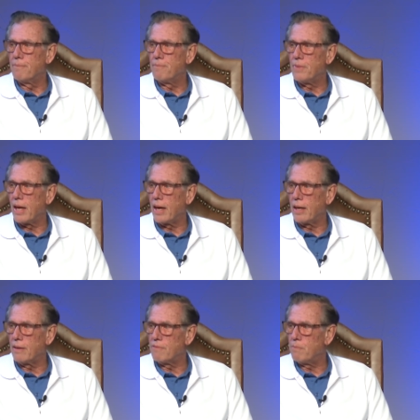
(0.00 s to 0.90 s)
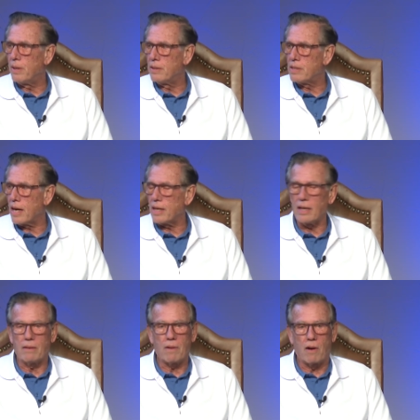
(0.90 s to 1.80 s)
they've been
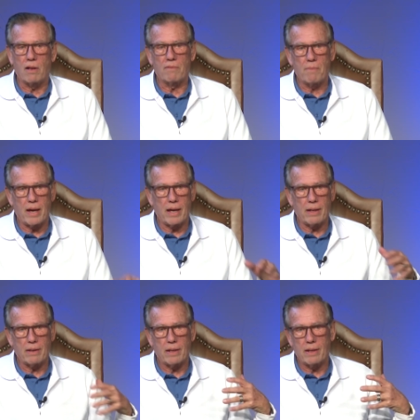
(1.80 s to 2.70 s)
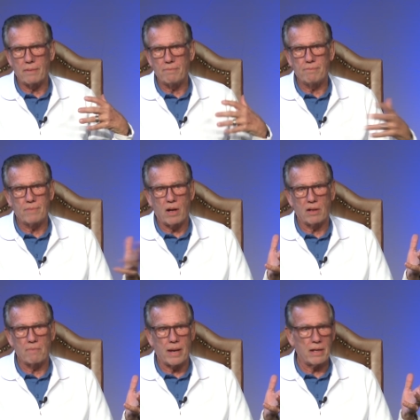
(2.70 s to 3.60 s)
taking all of
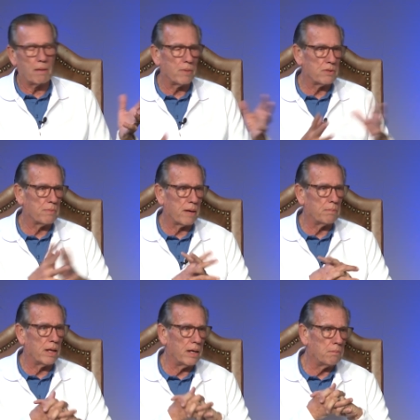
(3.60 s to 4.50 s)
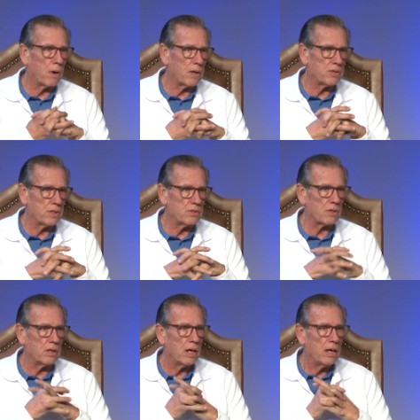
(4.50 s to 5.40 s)
my numbers, my blood margins.
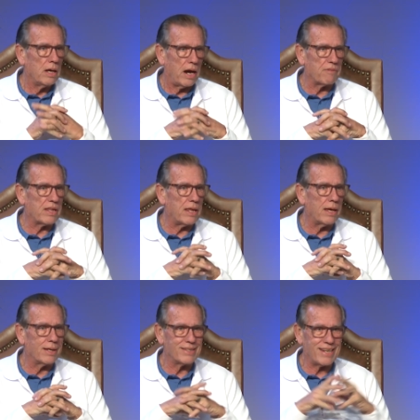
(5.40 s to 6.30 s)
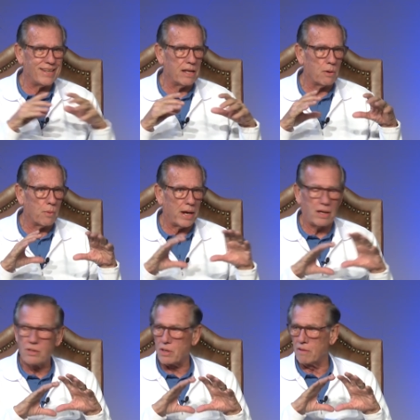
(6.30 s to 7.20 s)
Everything is in the
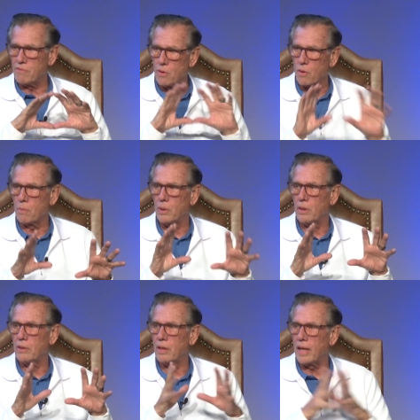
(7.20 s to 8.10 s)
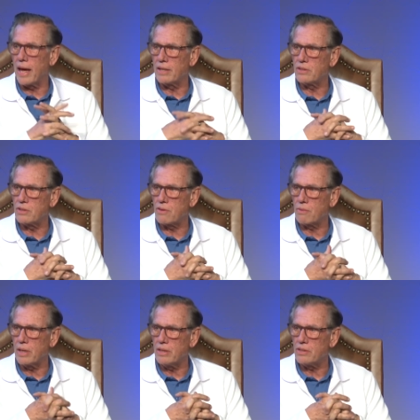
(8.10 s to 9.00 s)
range of normal. The last
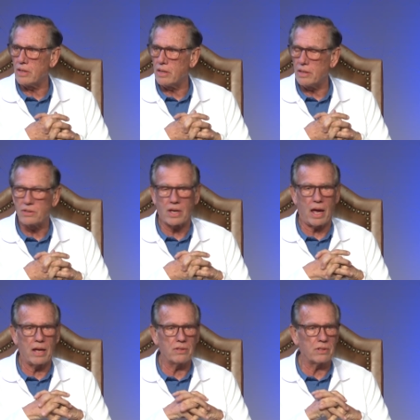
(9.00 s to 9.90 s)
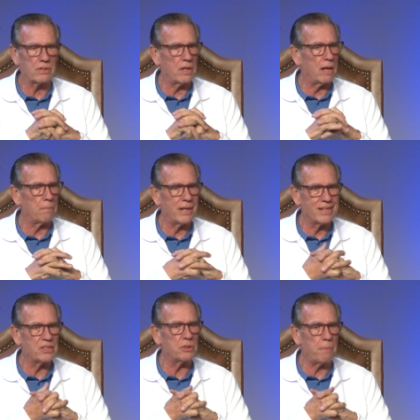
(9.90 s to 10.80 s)
three CT scans, there's not been
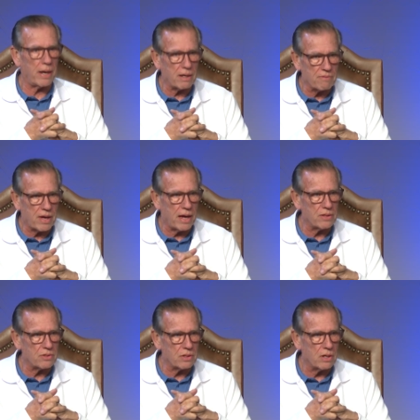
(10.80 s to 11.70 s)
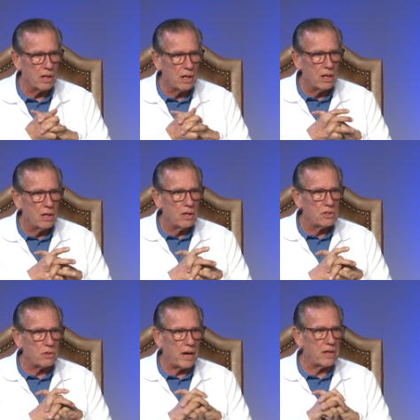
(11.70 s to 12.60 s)
a speck of cancer.
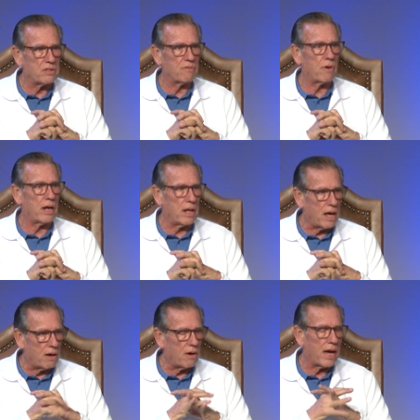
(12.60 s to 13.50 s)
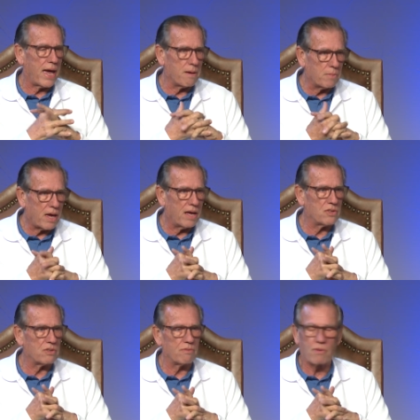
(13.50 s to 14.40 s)
So as of right now, I am
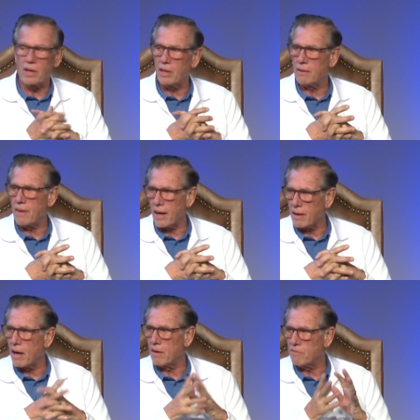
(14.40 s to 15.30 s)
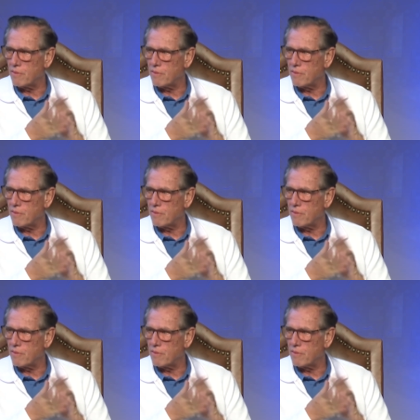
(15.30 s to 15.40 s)
cancer-free, and thank God for